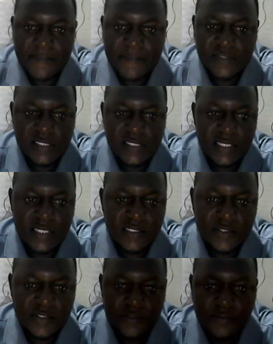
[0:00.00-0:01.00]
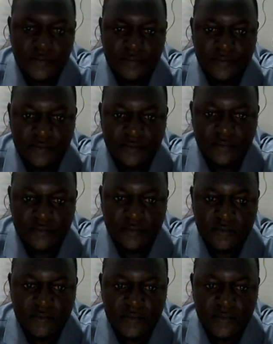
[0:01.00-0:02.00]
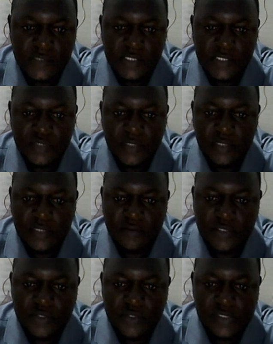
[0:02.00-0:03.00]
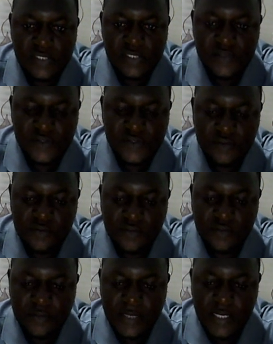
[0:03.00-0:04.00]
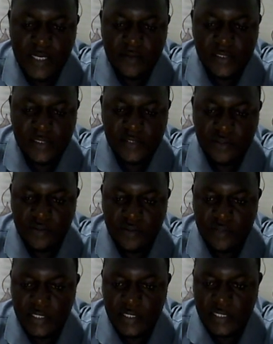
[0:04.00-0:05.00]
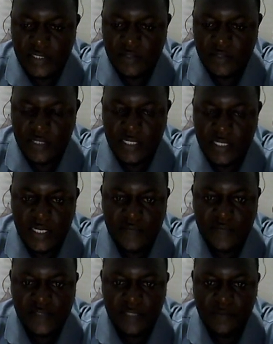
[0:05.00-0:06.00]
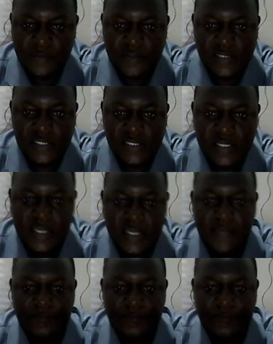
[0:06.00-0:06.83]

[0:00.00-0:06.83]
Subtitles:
slide 2 to include causes of school dropouts. So let us go and have some causes there.